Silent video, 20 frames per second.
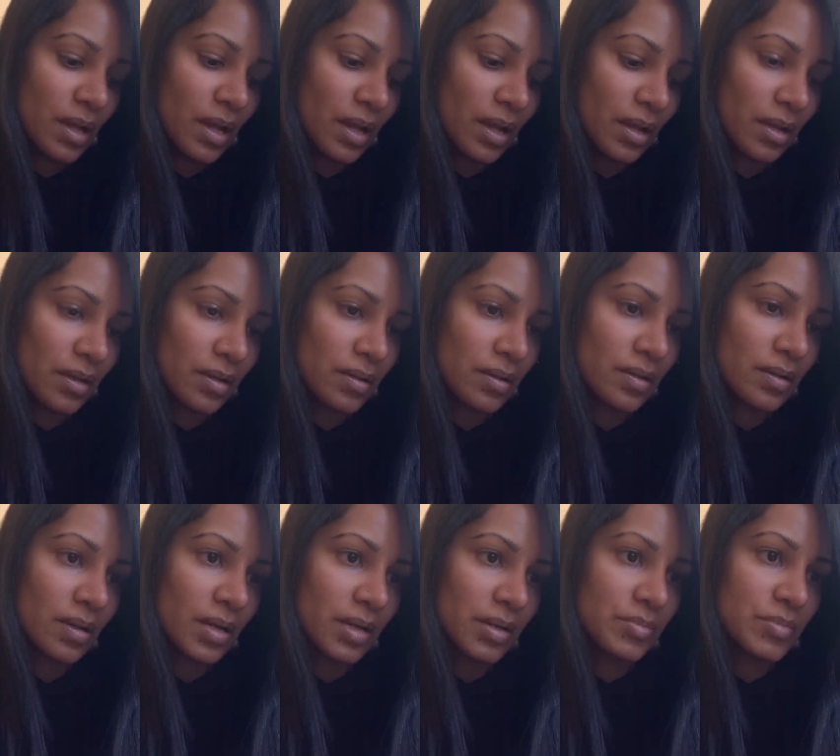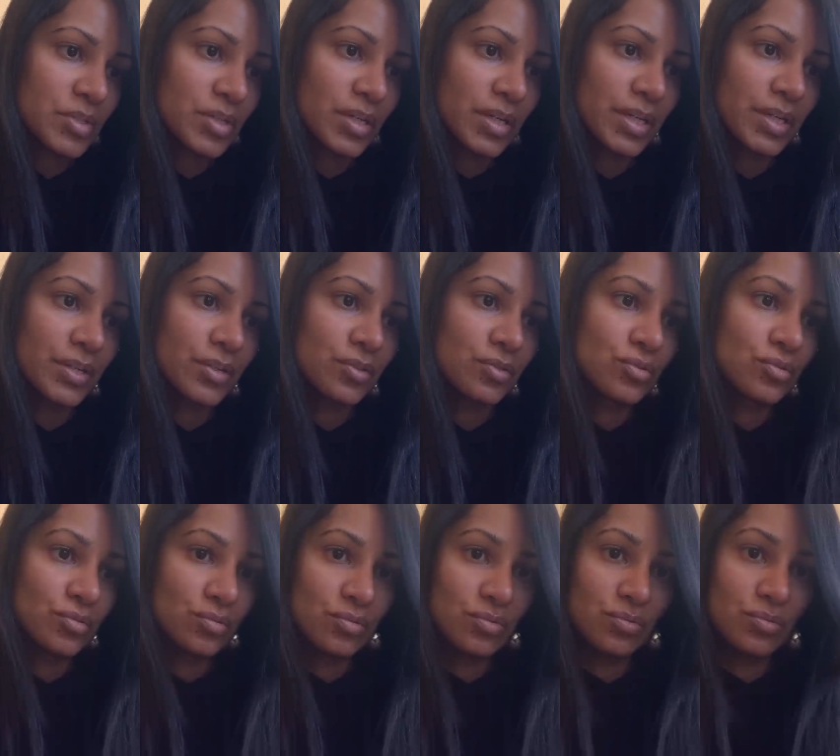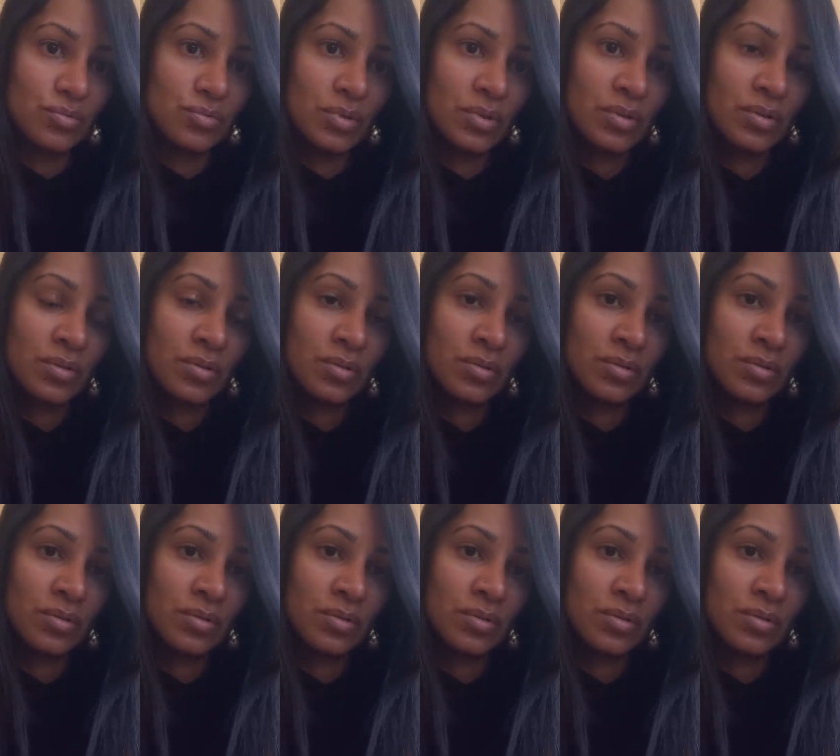and I'm trying to